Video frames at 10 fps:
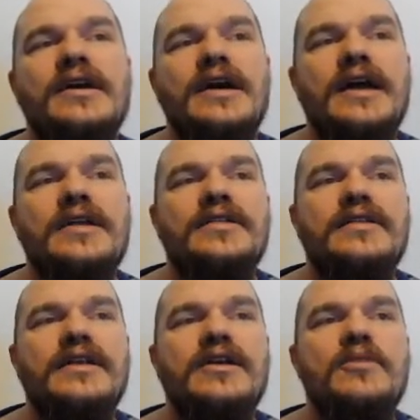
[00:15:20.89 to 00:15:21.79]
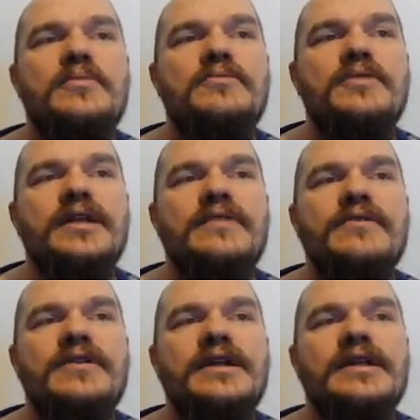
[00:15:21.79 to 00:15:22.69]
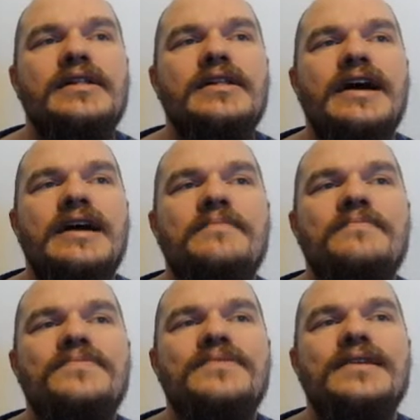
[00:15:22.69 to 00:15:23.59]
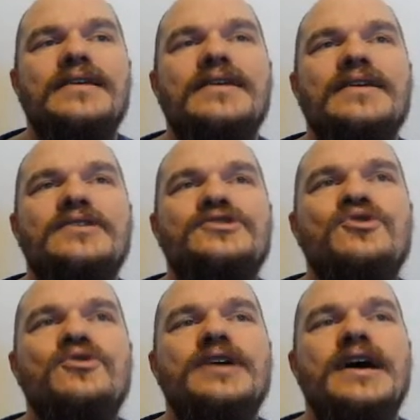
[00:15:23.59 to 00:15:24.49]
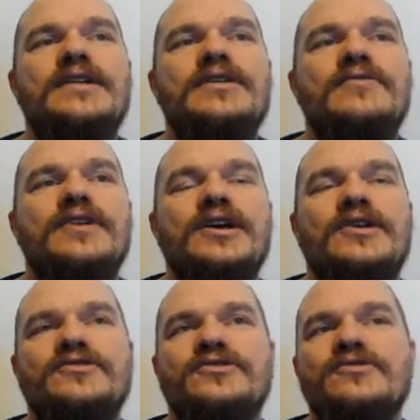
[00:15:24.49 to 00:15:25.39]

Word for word: And Kerbal will give you a little um, shorthand over here too.